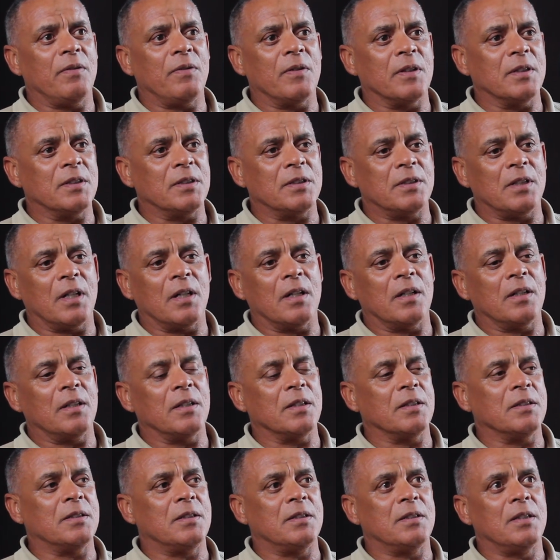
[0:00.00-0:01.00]
Van
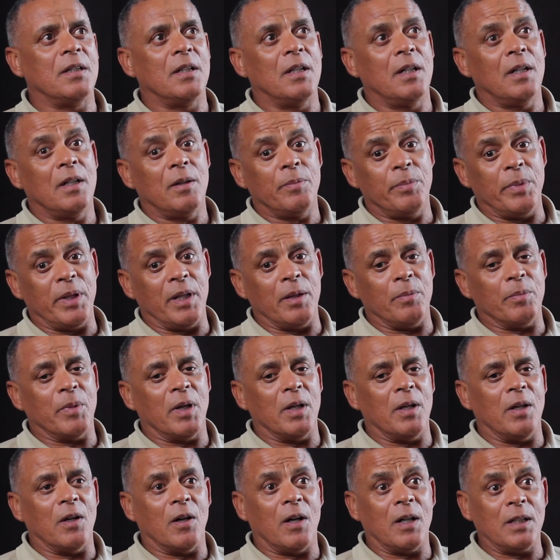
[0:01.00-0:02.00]
Stadens being
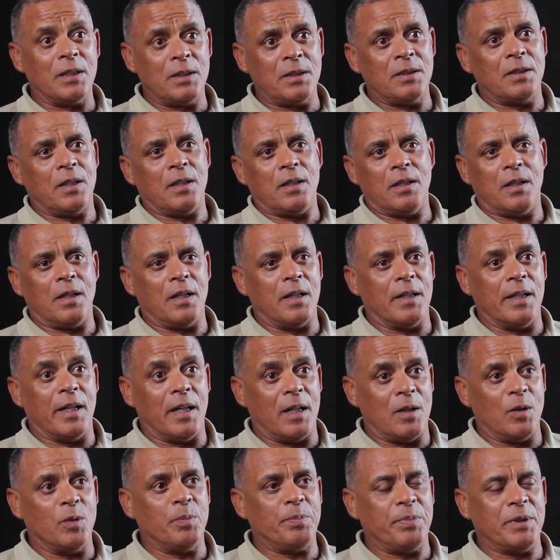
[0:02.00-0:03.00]
my last, and I
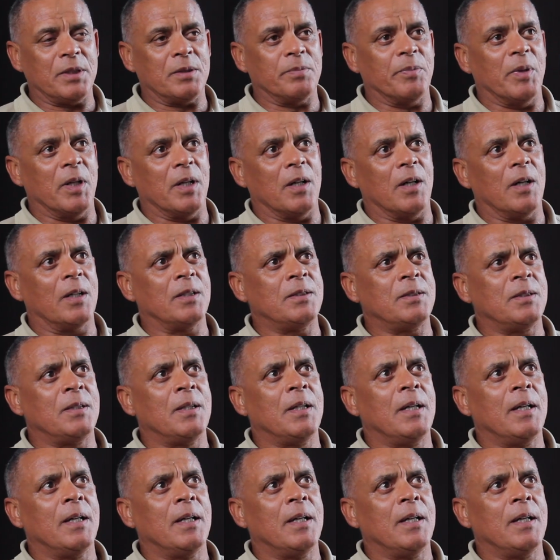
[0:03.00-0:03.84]
hope it's my last.